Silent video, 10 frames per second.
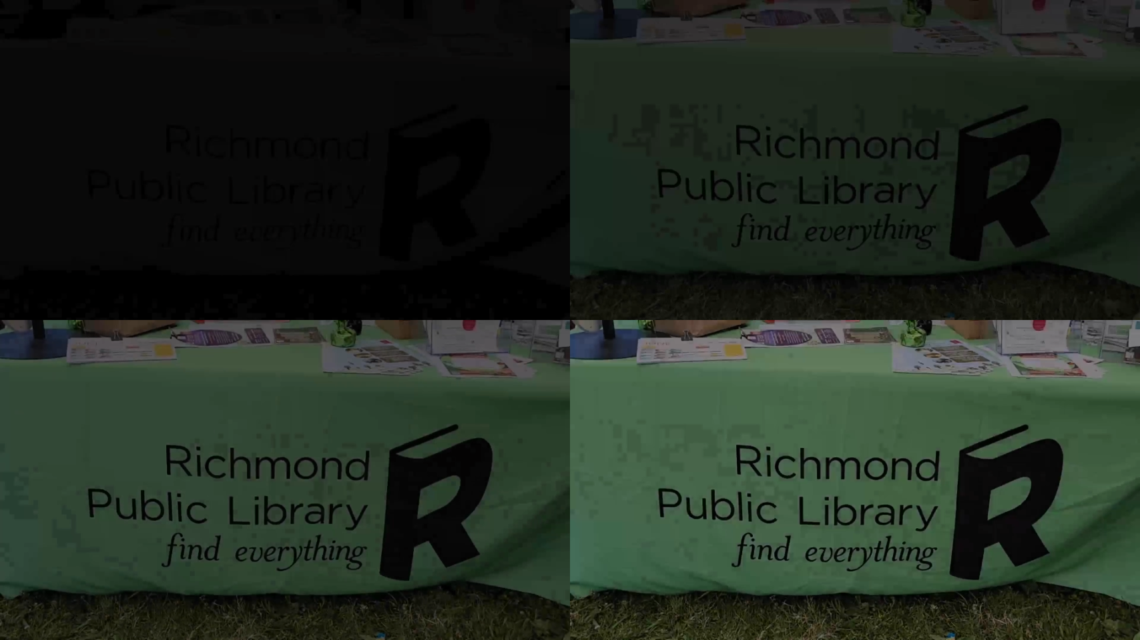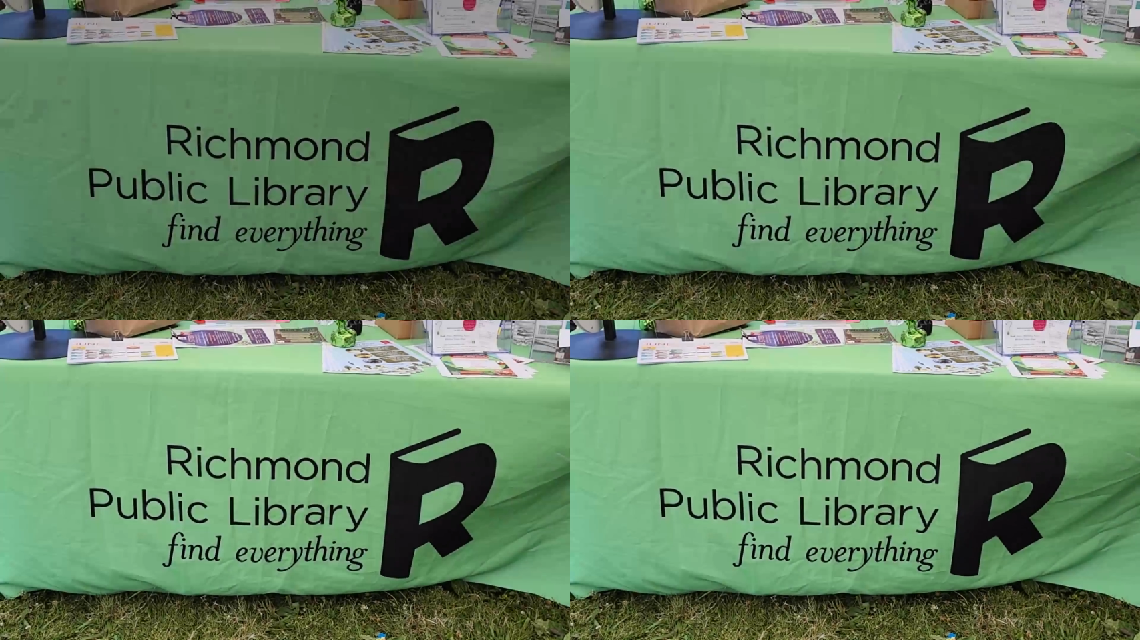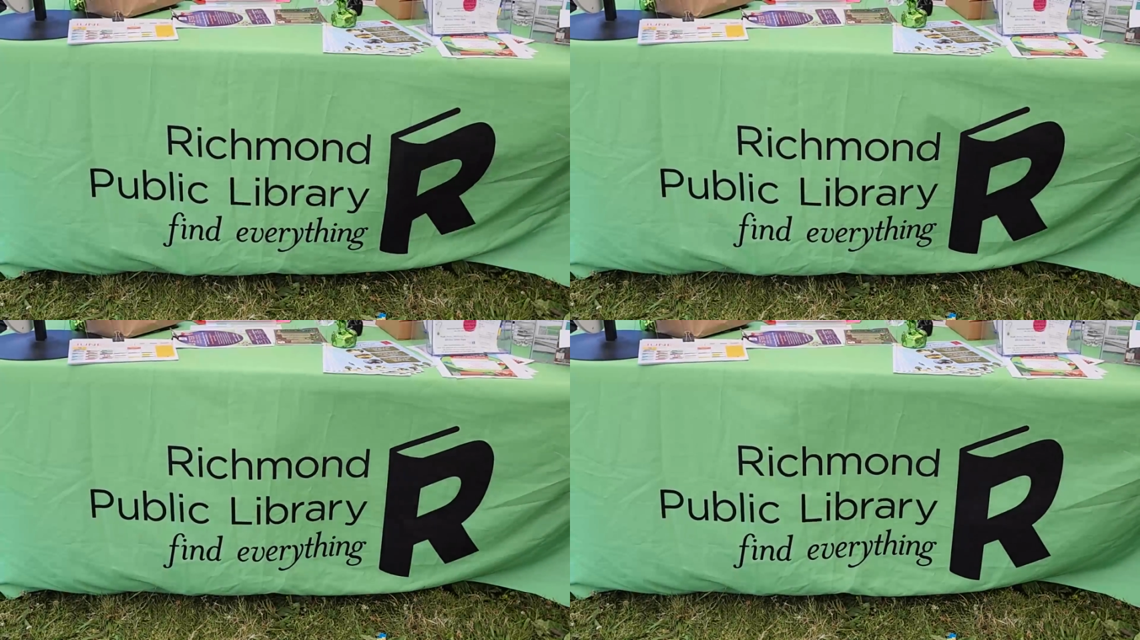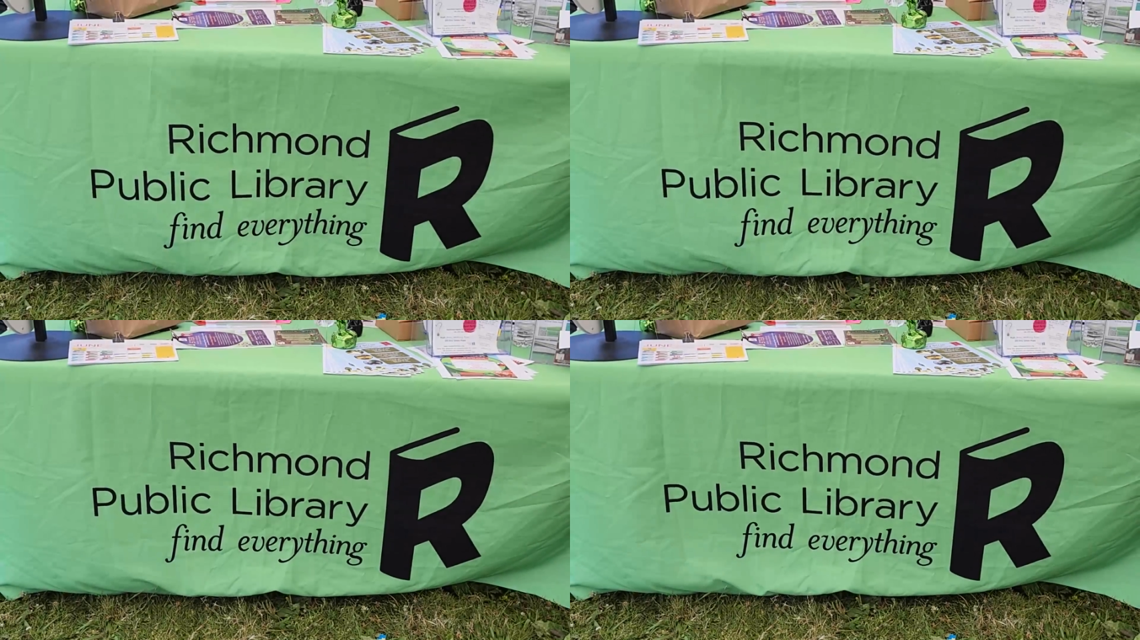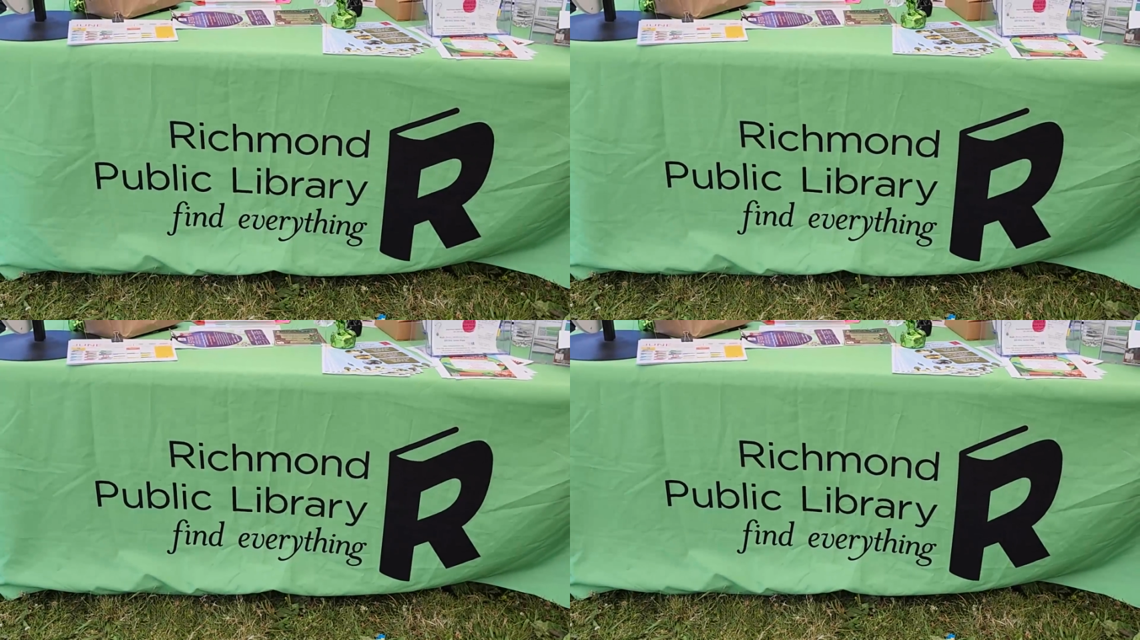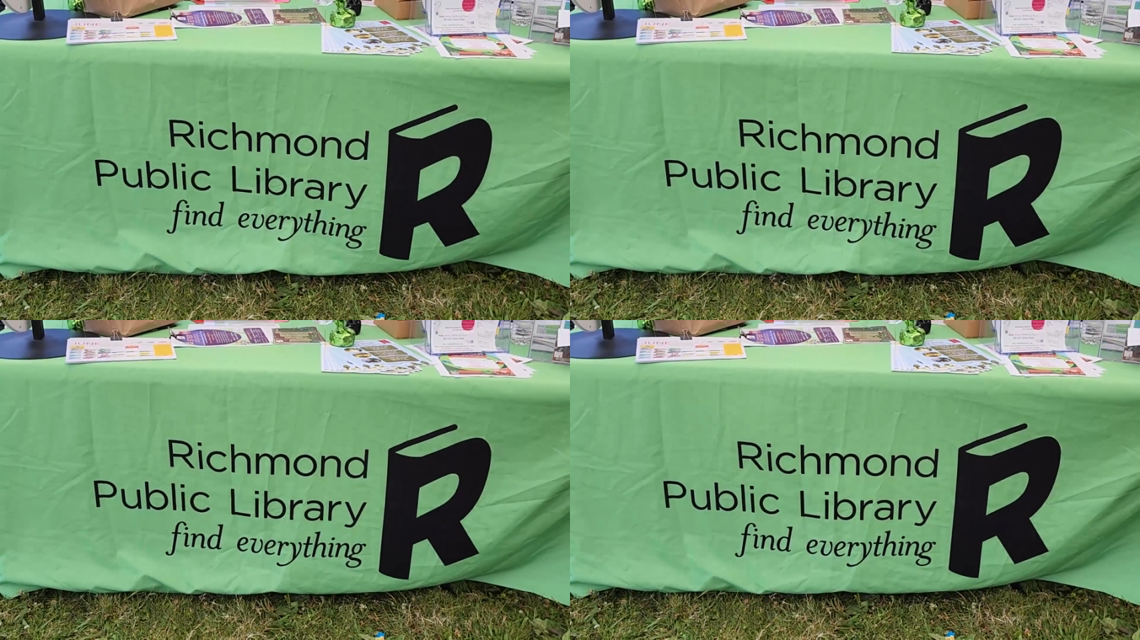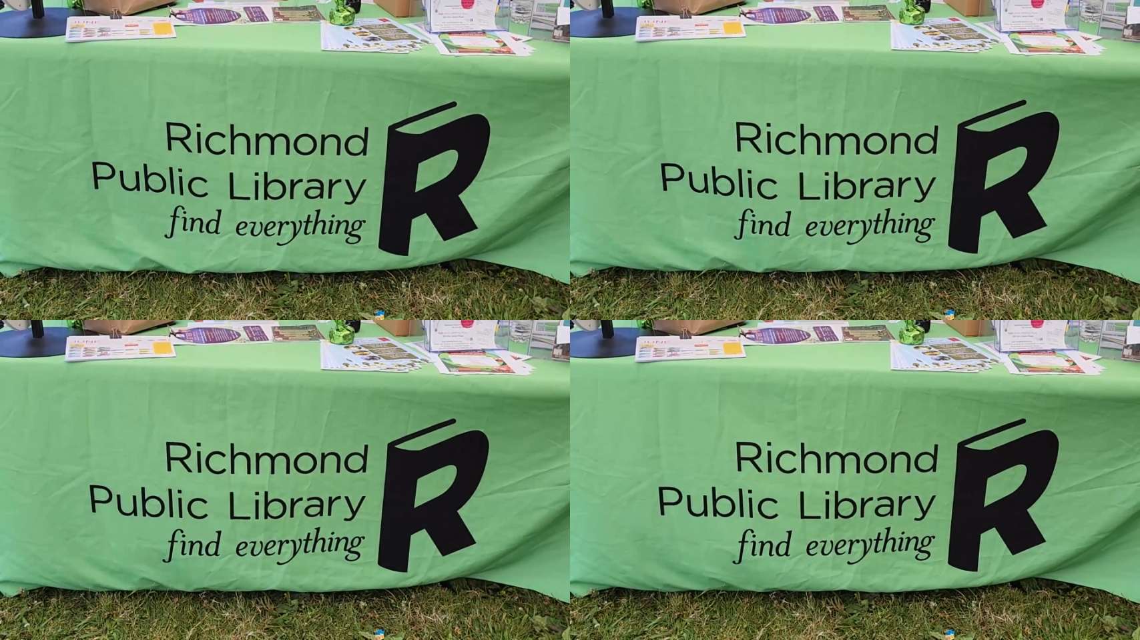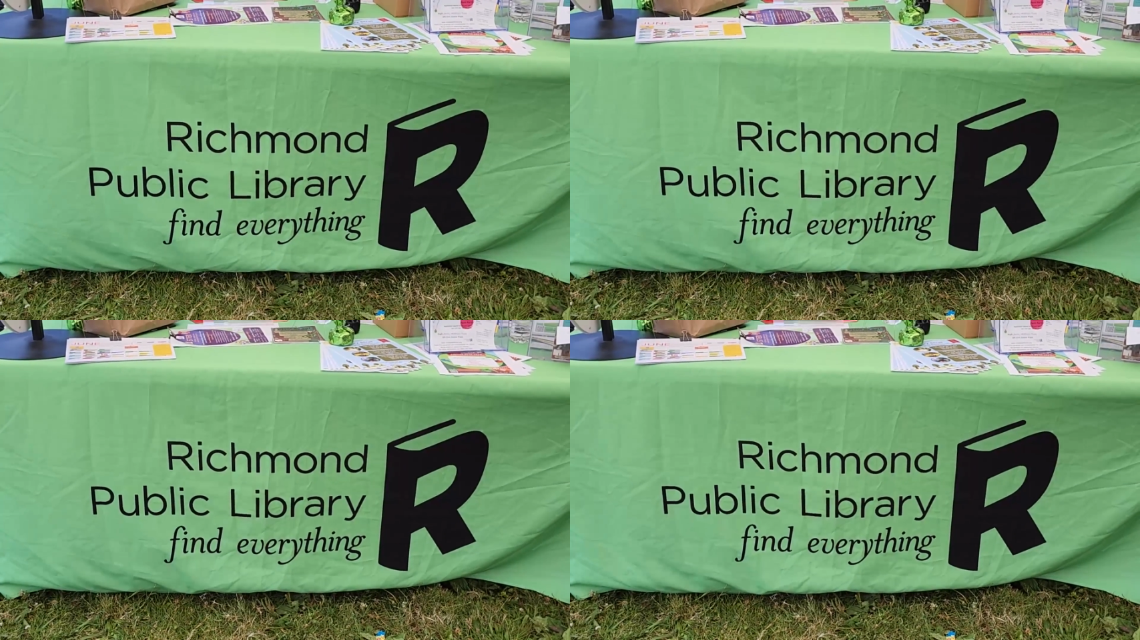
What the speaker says: No face is visible, so there are no lips to read.